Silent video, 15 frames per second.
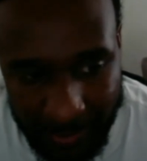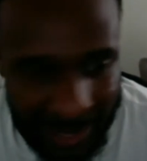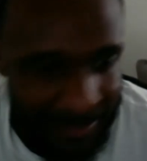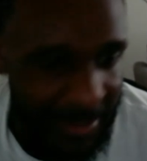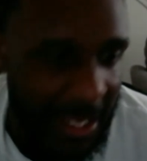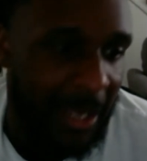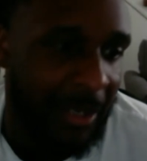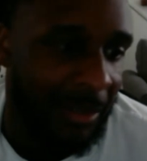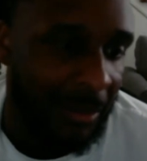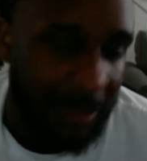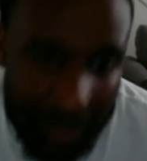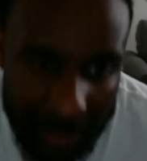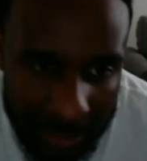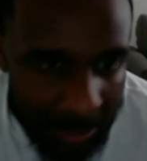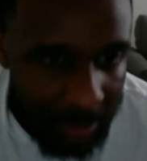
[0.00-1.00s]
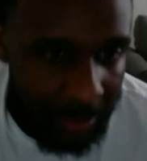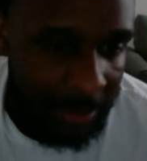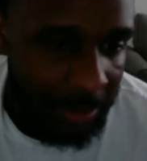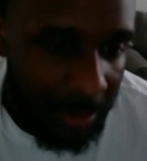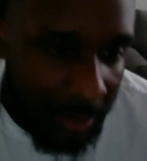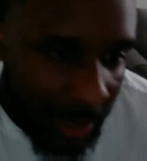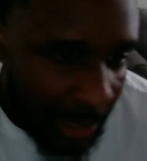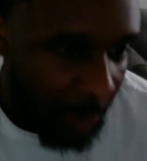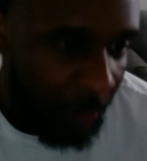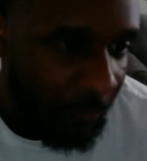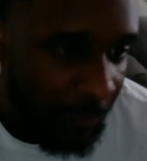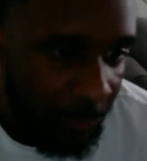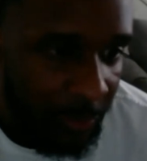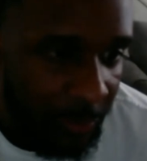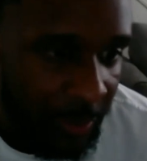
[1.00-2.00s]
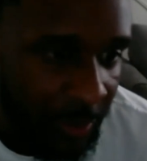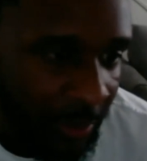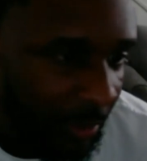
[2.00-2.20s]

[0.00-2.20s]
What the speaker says: not here for the